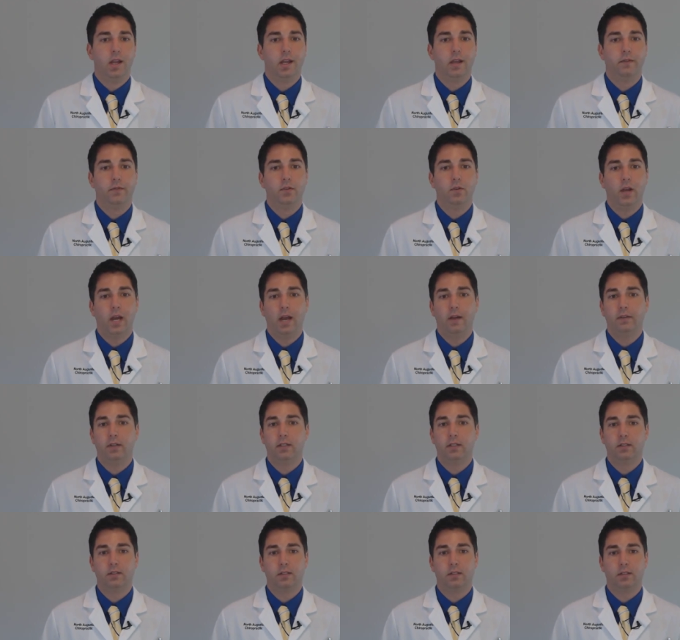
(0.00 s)
if you have a
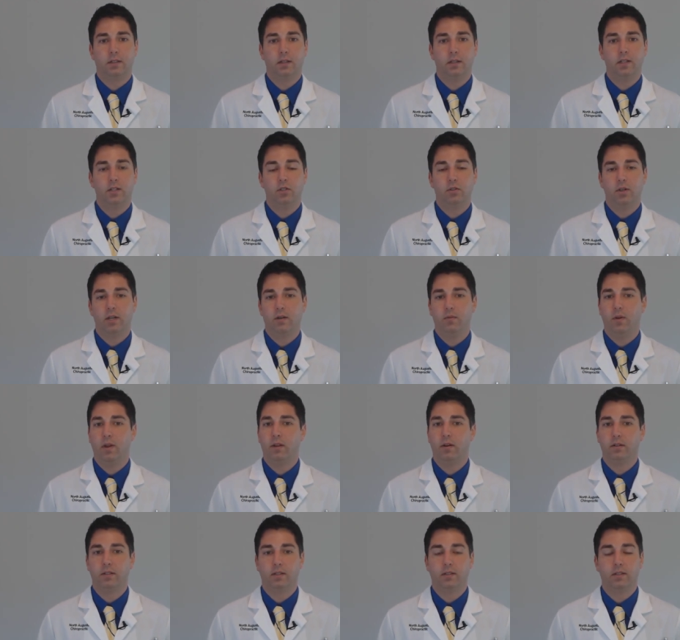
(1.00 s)
disc injury,
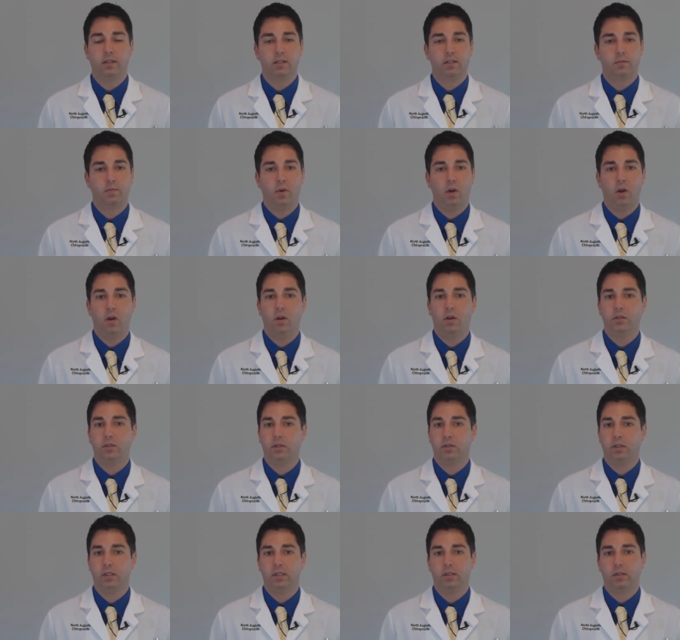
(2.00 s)
whether it's a disc bulge
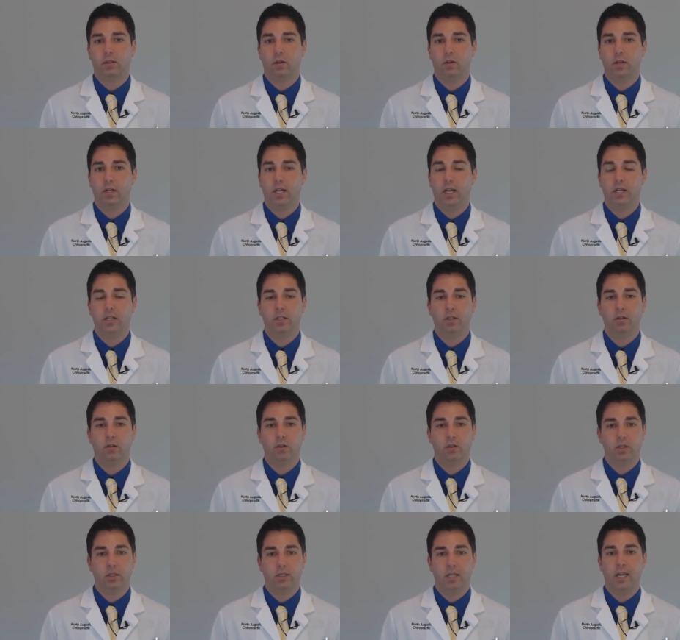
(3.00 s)
or disc herniation
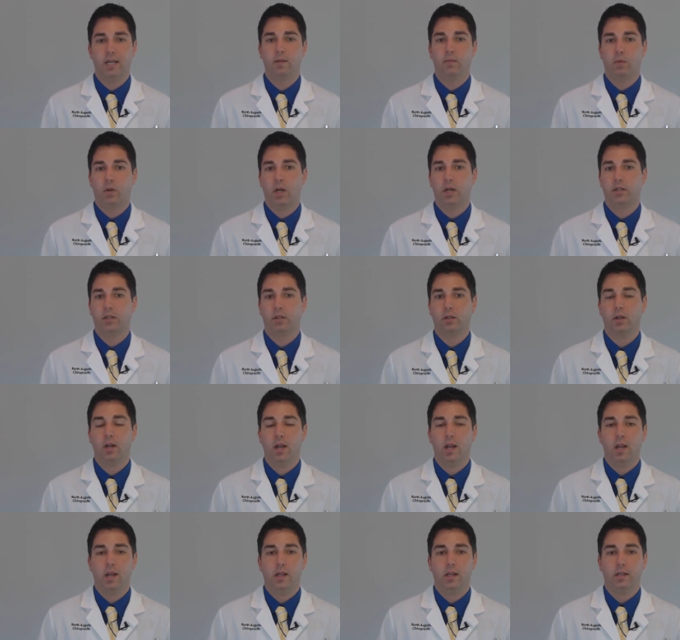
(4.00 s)
or just any pressure
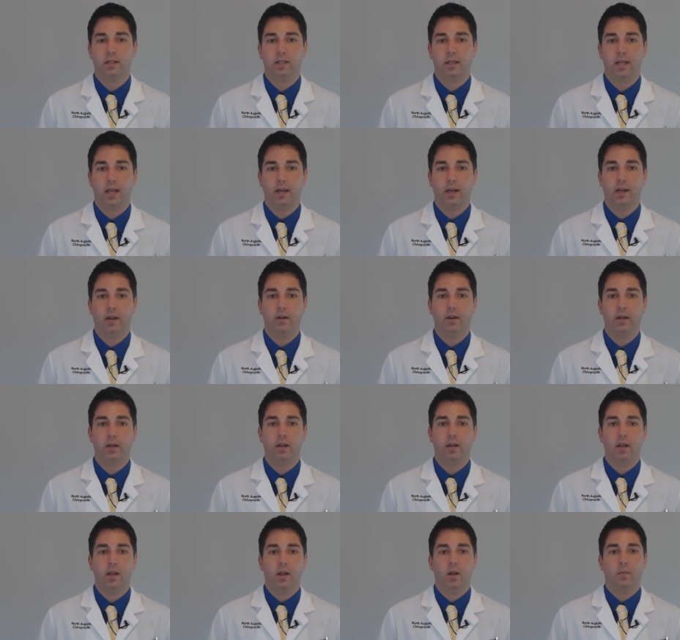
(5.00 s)
into that
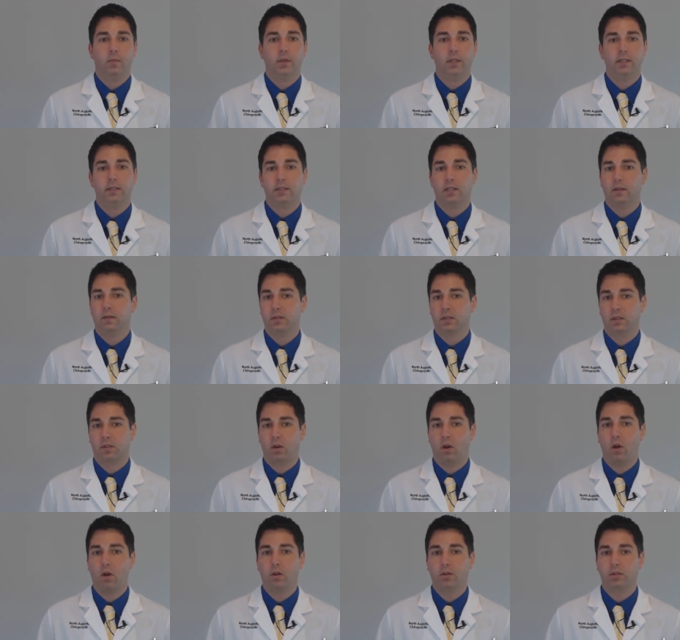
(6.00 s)
area, please give us a
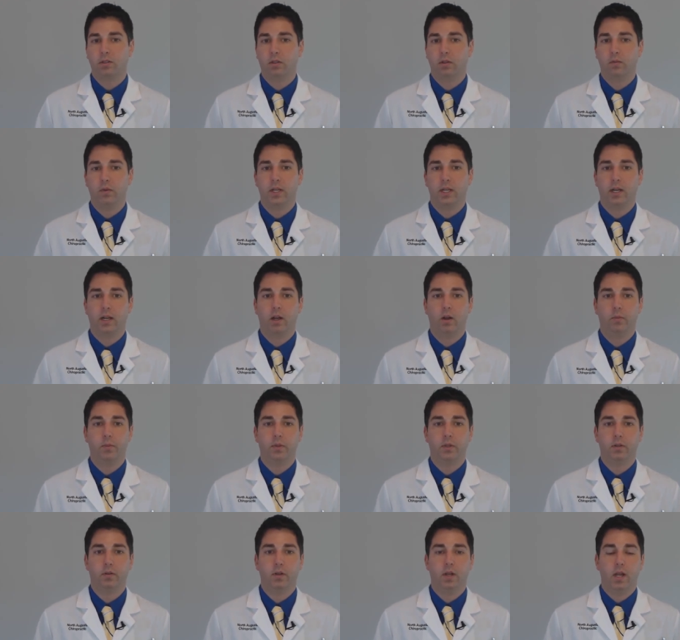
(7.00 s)
call so that we can
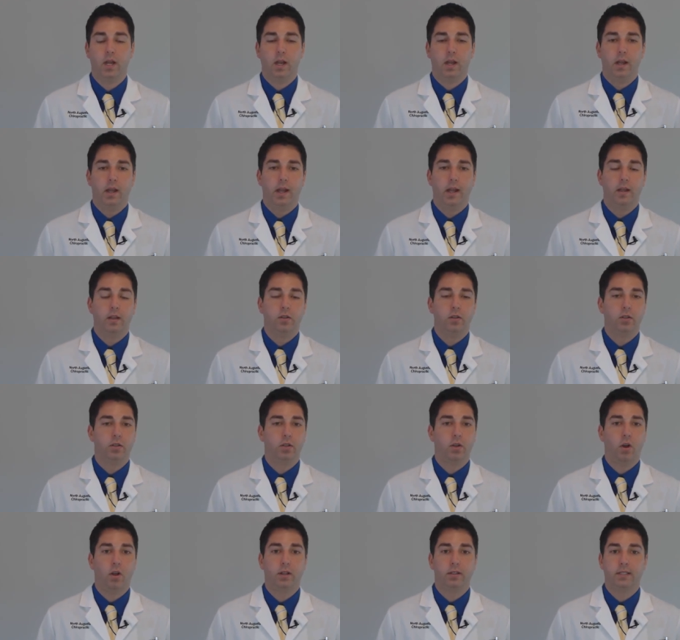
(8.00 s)
help you. You
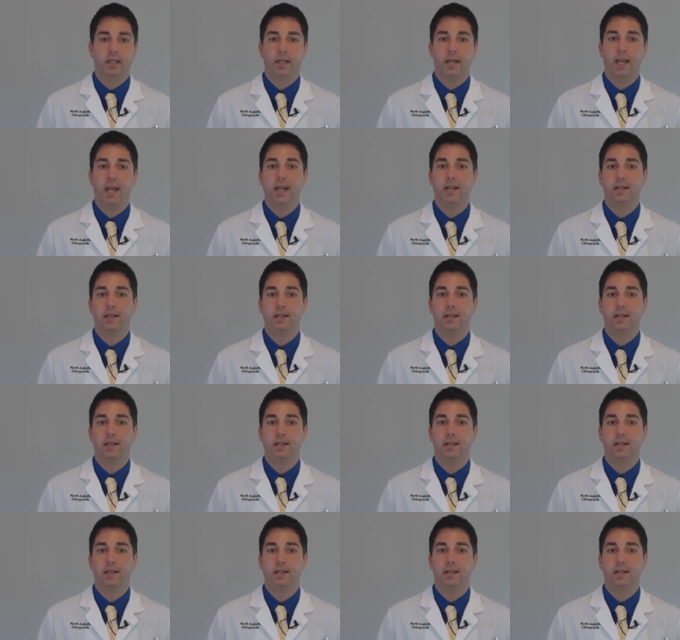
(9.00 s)
can call us at